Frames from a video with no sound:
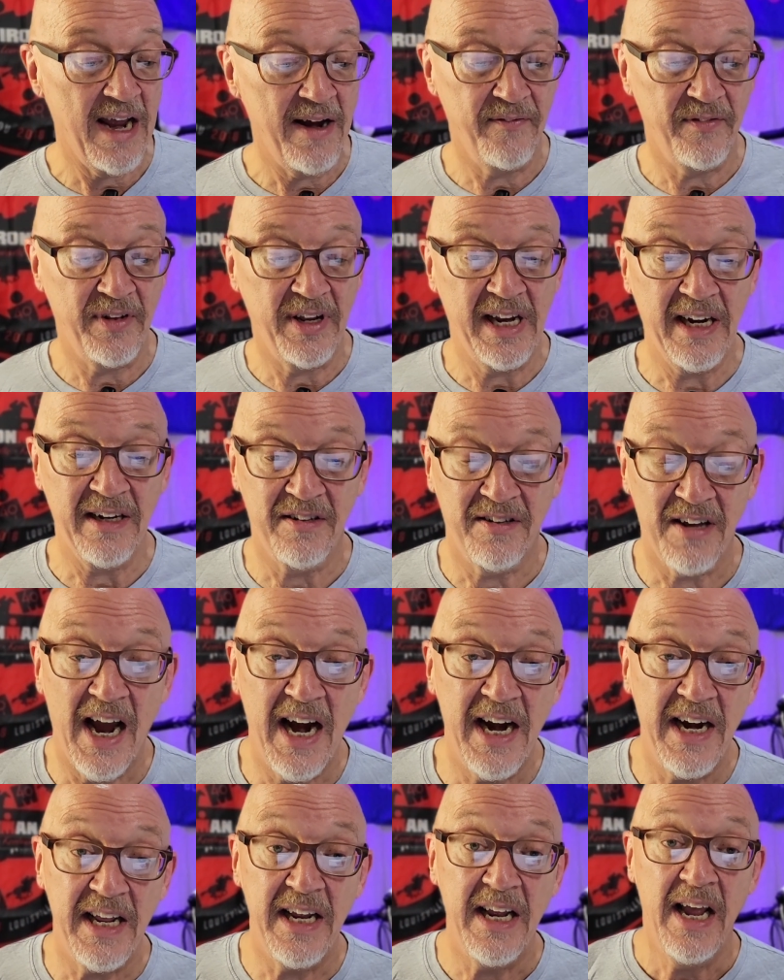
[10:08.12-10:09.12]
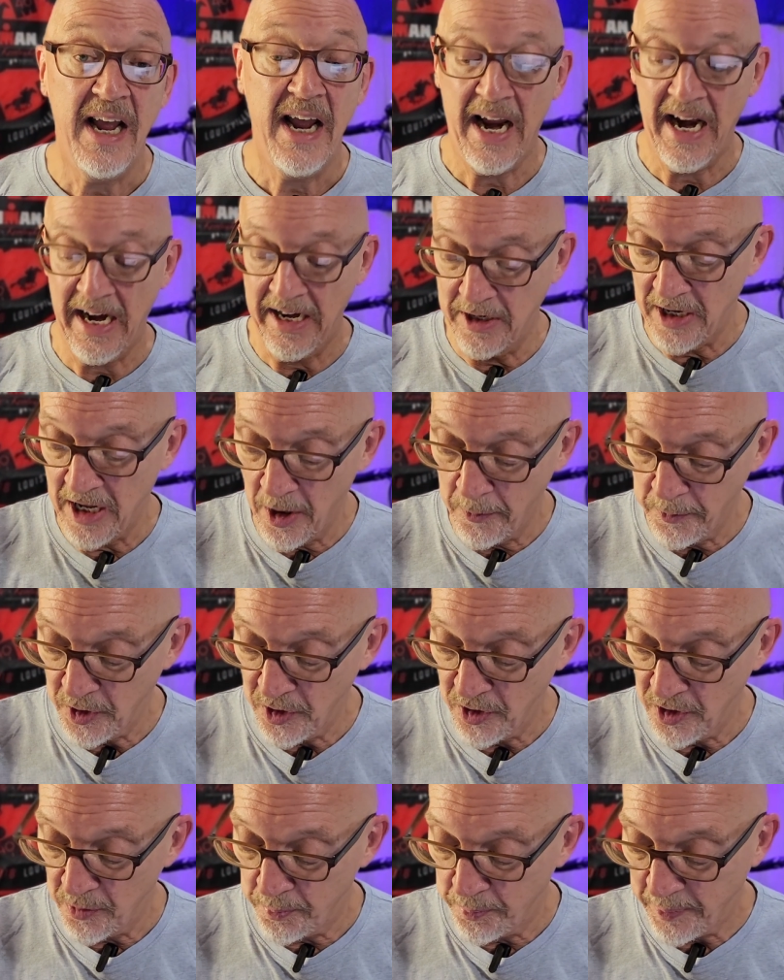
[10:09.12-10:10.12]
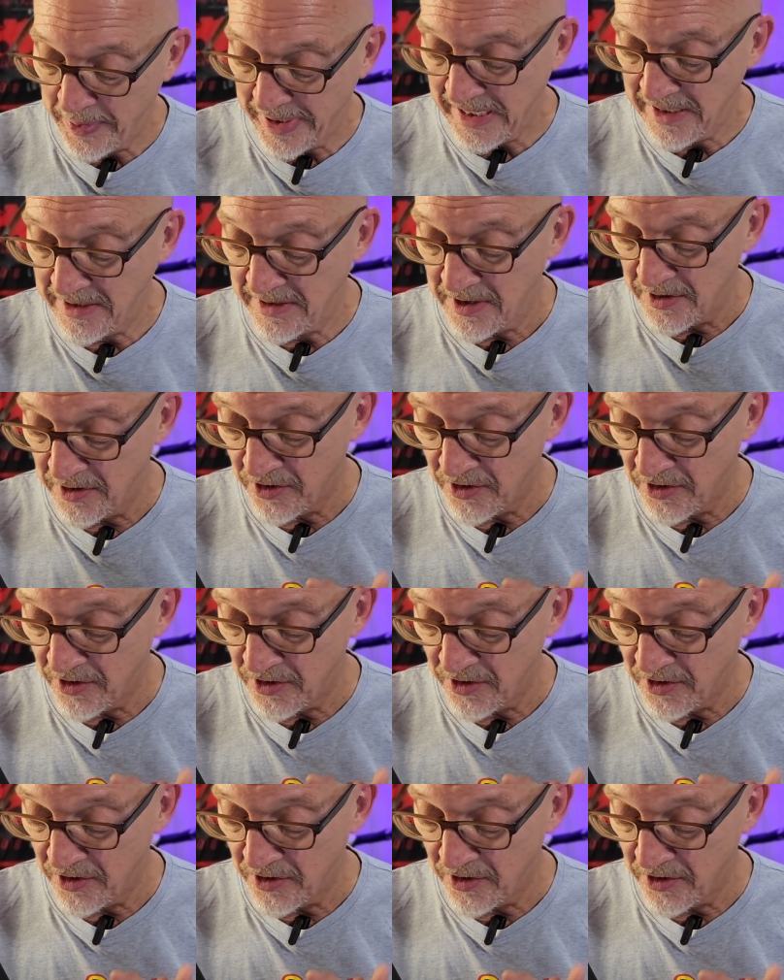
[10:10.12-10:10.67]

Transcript: have the anxiety, and it'll help you to beat